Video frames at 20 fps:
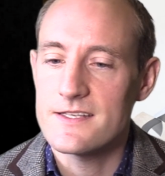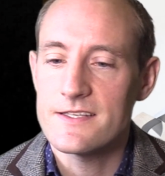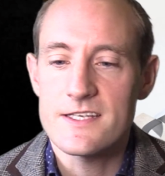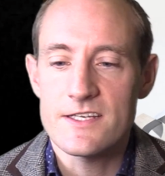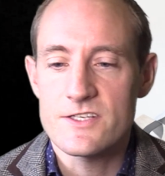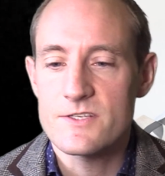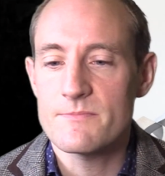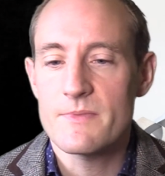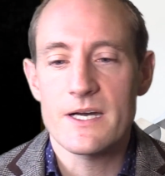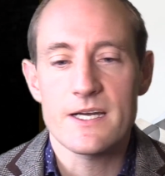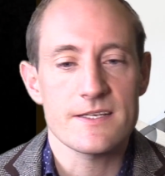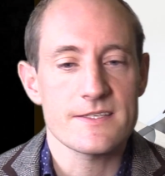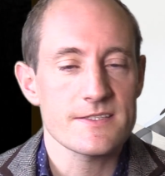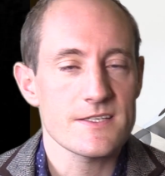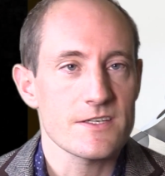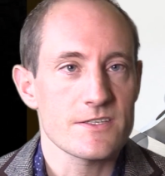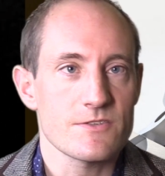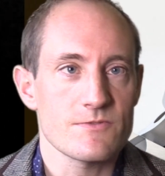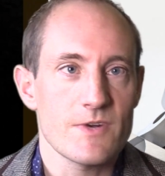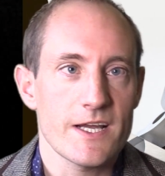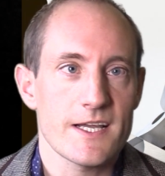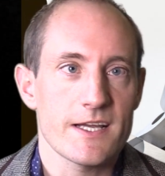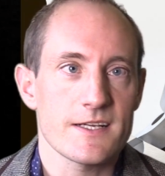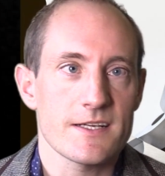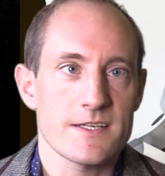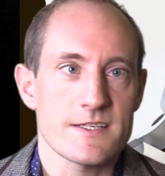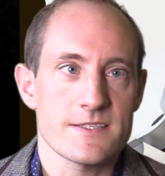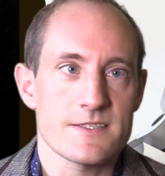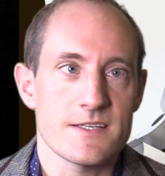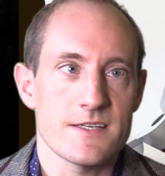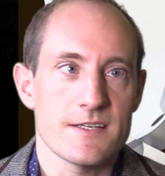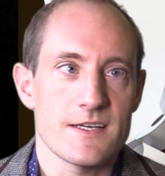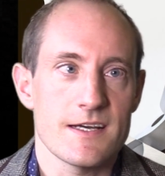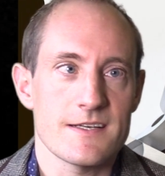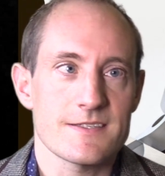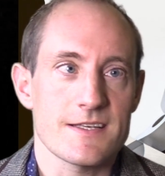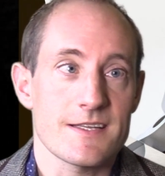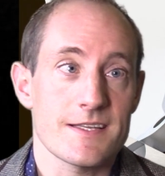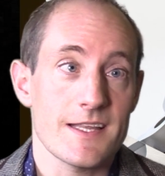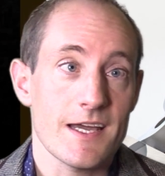indeed, you might start to recognize that
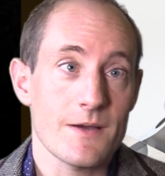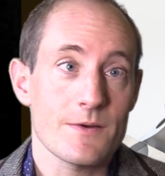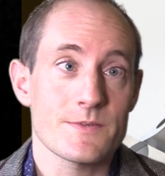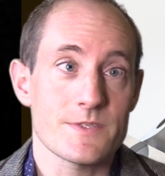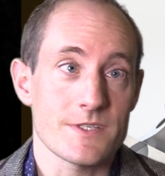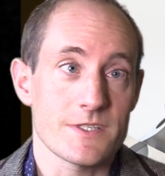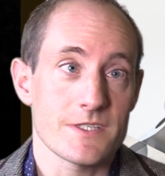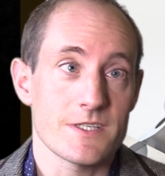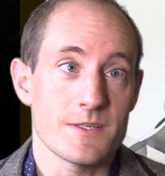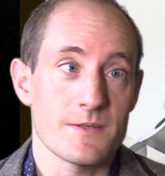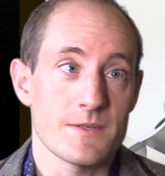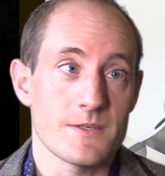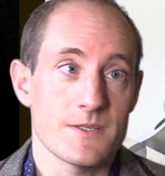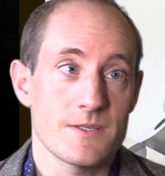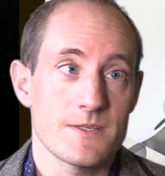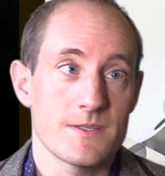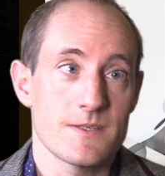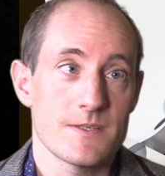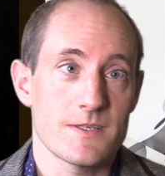as a 1000 can,